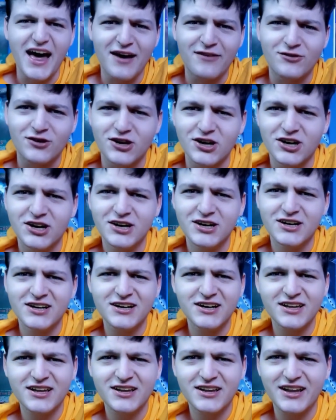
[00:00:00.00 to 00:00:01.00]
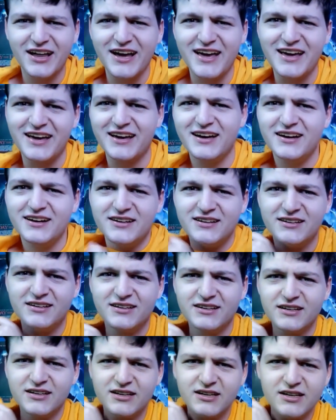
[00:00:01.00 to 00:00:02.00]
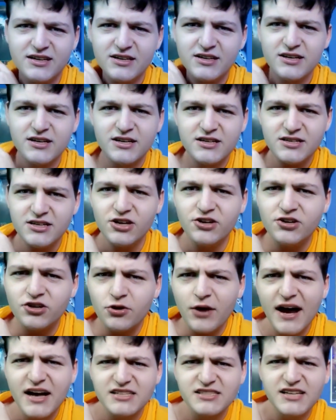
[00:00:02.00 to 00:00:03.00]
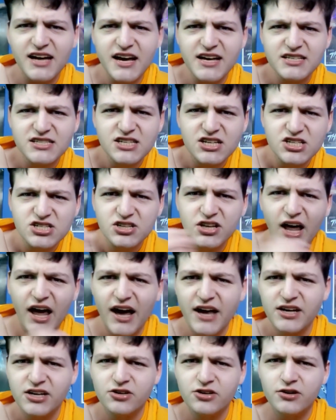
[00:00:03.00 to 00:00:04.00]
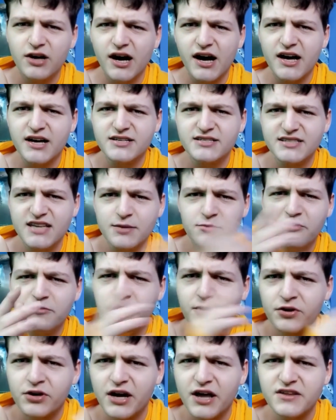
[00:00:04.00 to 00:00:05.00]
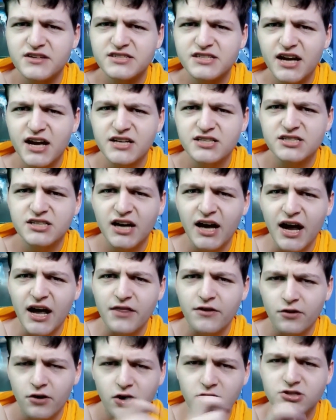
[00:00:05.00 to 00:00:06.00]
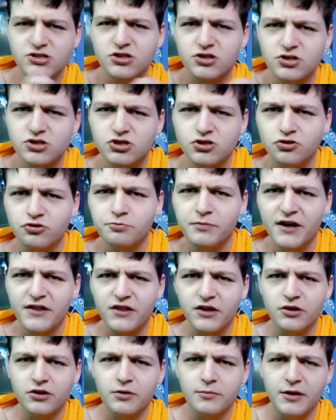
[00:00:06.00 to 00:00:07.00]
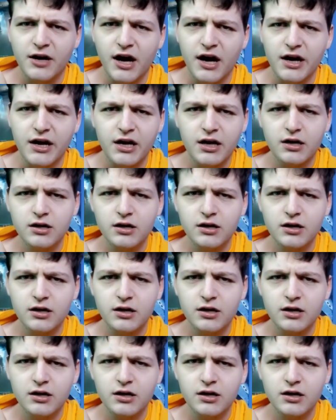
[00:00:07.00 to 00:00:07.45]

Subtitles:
Ever. Like, Neil deGrasse Tyson is lying to you guys. Same with Bill Nye the Science Guy. They're also controlled by the Illuminati.